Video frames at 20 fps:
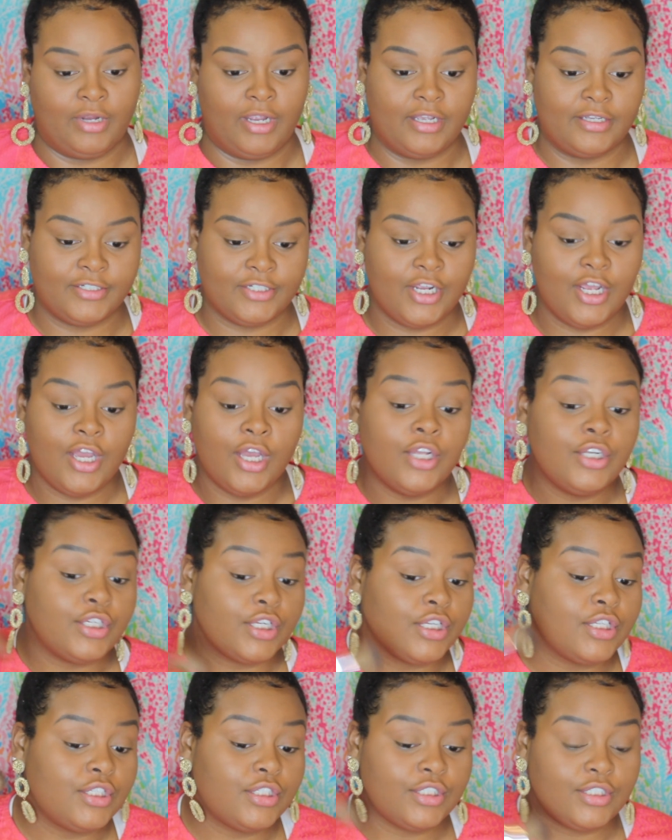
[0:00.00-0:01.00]
brush
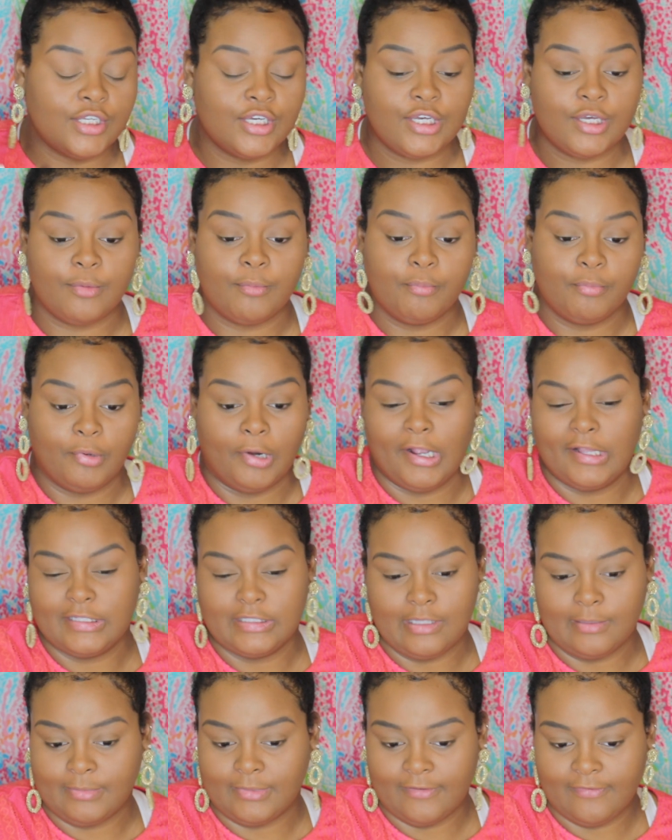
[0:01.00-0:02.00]
just to
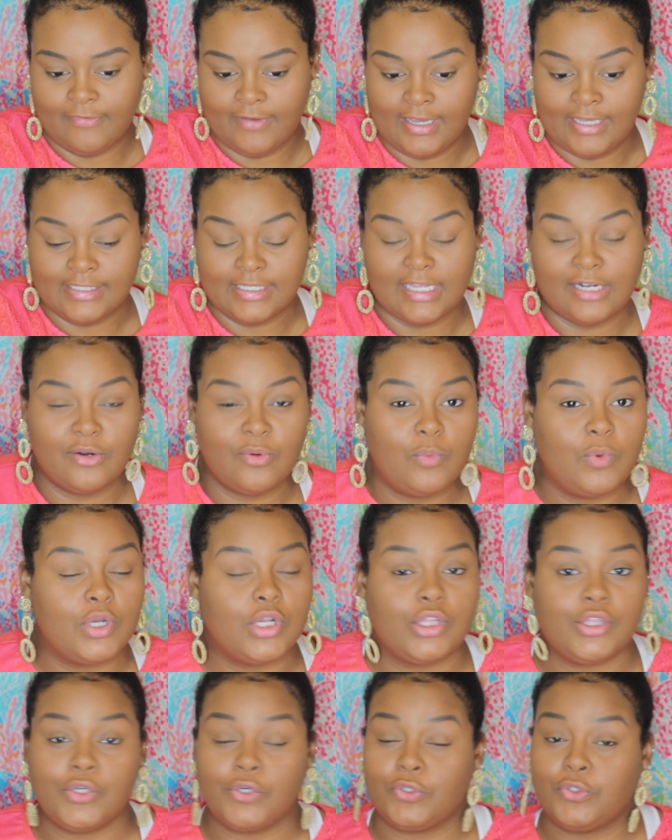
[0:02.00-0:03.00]
bronze up the face. I don't want
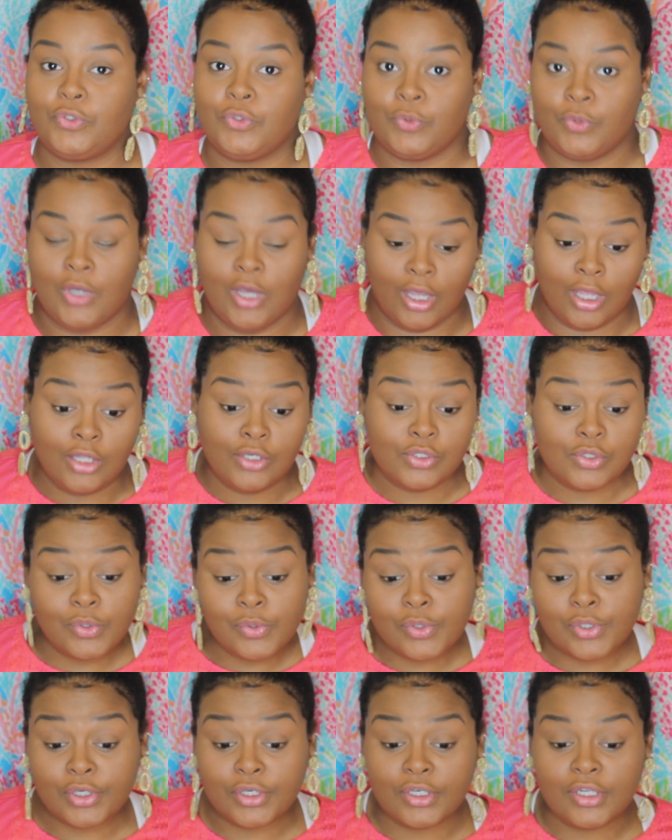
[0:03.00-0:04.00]
to look too
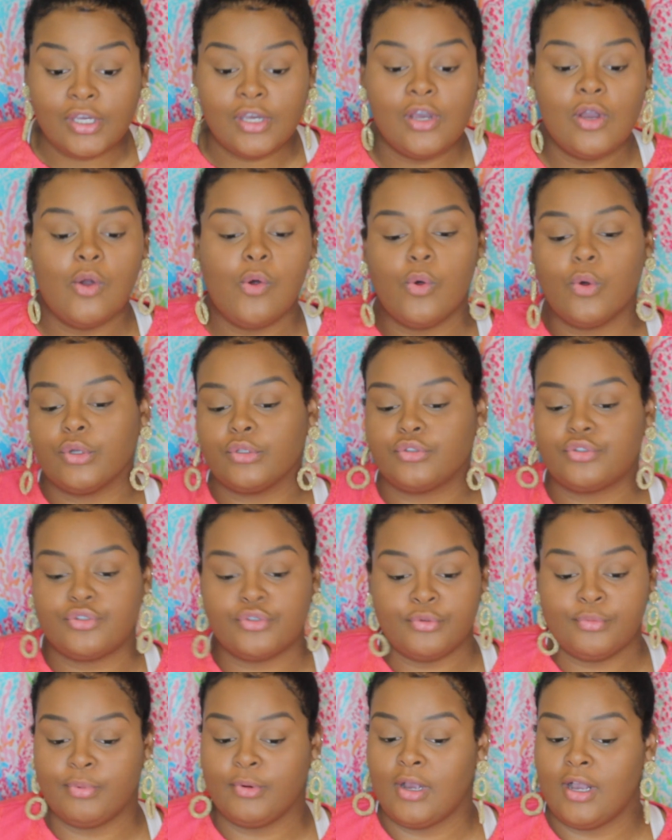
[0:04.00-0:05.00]
contoured or
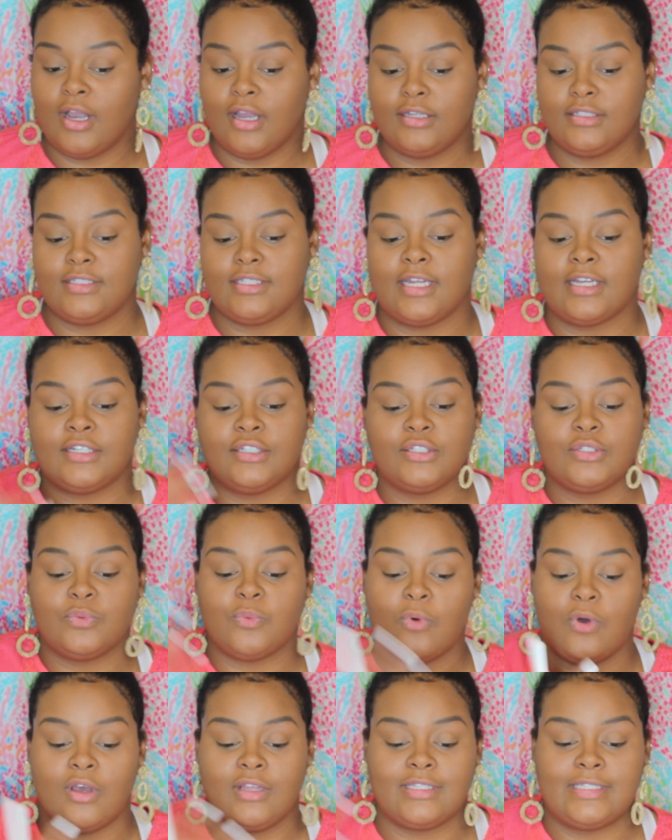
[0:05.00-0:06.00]
too bronzed. I just
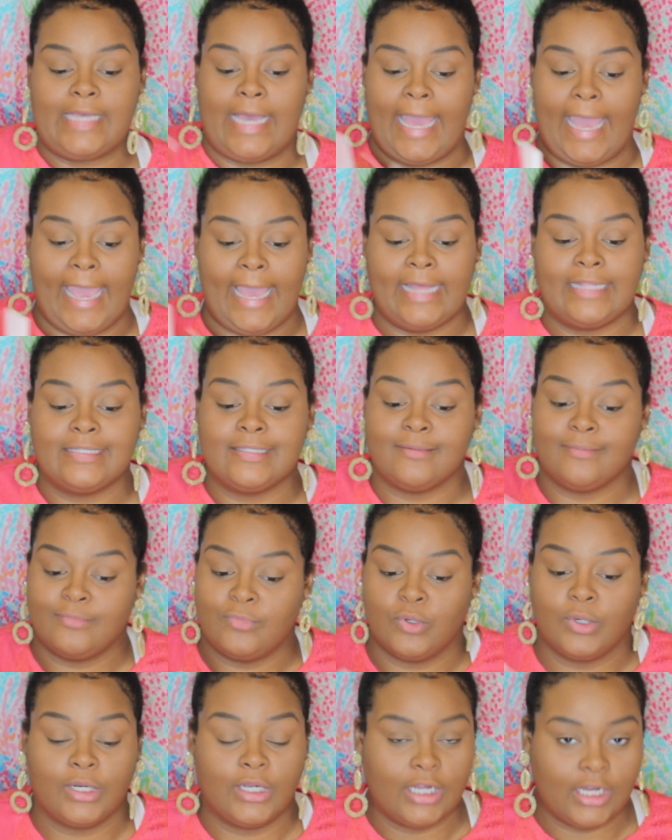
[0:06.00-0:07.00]
want to add some
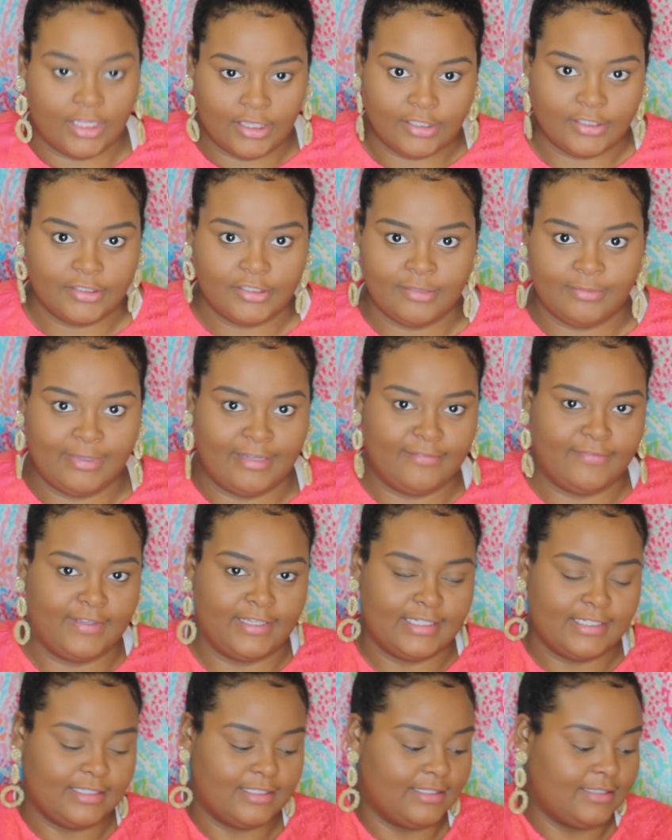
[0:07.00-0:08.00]
more color to my
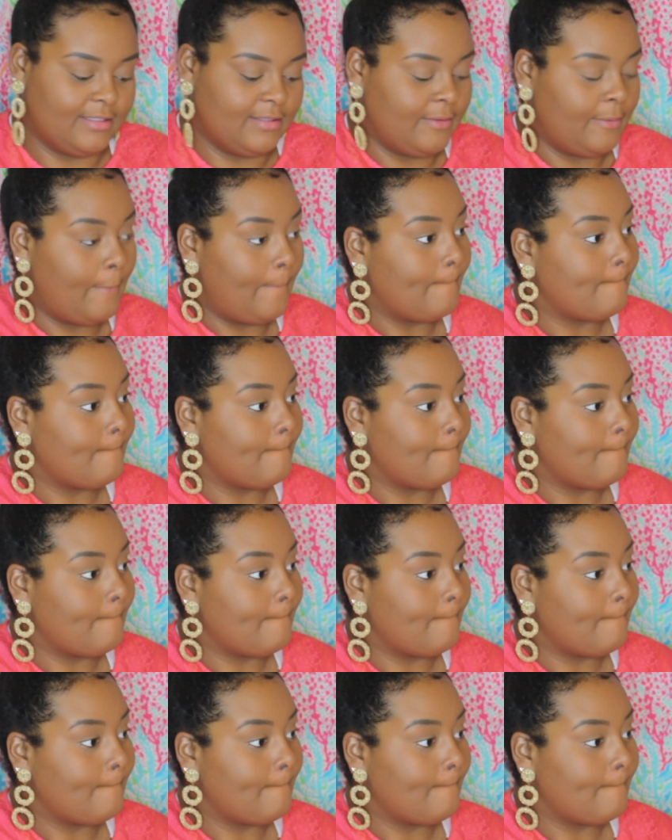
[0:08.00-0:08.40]
face.